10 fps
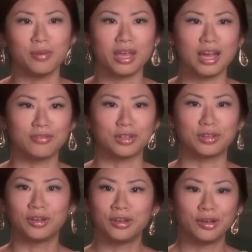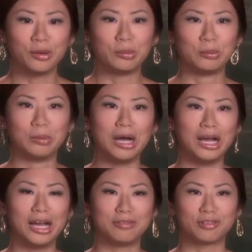And we have a
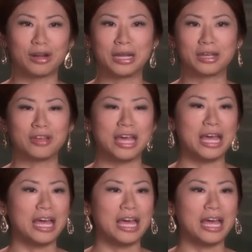wide variety of